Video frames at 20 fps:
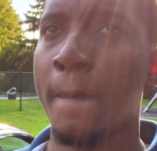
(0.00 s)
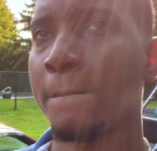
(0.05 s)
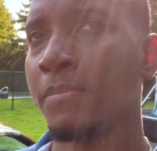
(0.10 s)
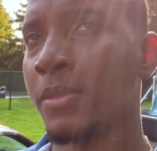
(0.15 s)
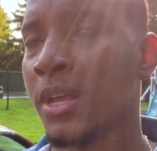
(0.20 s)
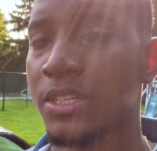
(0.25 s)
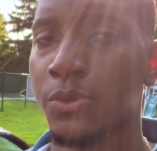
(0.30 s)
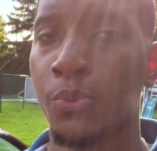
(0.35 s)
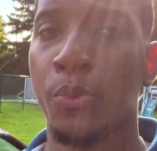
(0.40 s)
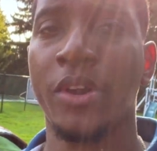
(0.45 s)

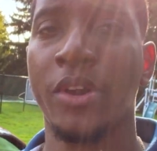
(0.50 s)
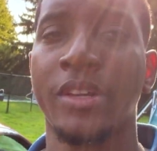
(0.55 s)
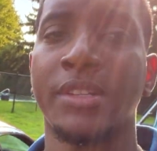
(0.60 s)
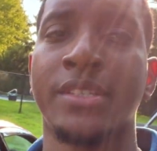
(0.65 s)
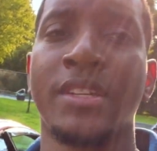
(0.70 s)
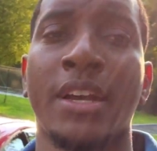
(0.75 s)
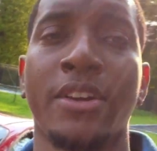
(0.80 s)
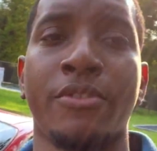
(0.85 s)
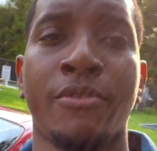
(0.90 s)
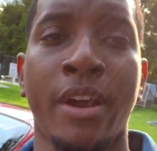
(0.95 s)
that's where it's
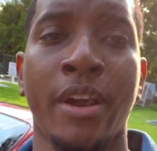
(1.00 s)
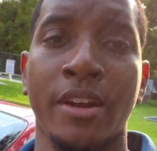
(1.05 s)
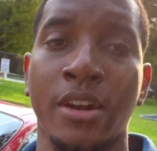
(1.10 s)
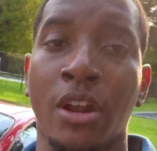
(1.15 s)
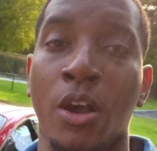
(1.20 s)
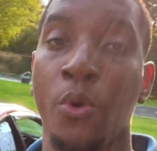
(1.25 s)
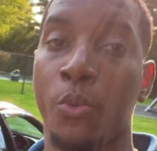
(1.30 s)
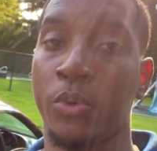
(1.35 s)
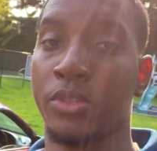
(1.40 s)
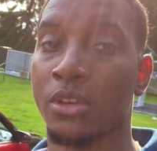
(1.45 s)
at right
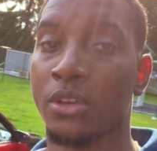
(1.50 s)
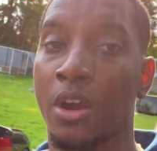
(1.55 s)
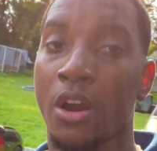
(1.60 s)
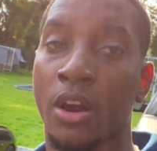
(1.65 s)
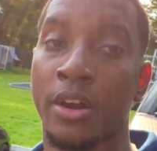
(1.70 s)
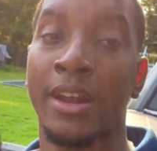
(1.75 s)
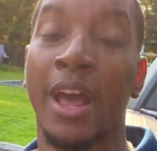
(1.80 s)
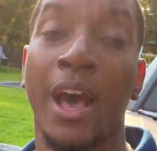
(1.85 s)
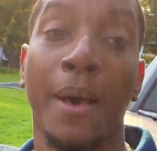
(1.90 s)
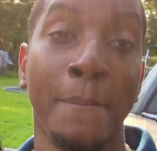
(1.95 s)
now with the
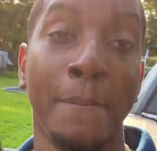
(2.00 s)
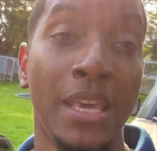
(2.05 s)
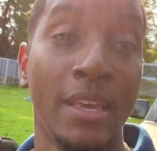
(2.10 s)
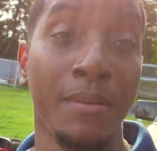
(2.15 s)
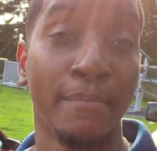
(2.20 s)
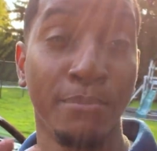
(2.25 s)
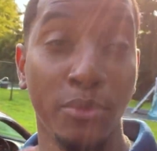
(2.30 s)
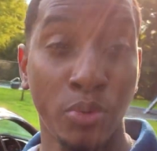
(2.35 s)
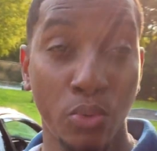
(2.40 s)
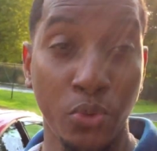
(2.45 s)
car not
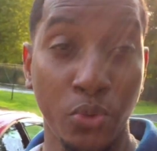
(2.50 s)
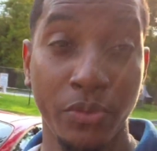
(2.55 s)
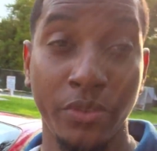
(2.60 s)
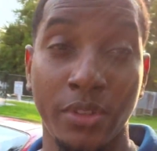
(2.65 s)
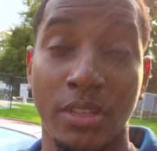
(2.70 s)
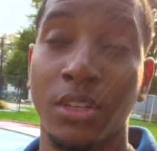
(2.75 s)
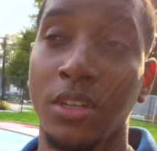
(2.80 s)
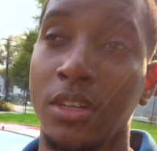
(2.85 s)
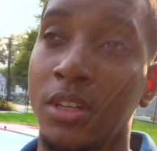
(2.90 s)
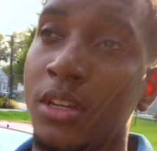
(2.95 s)
being moved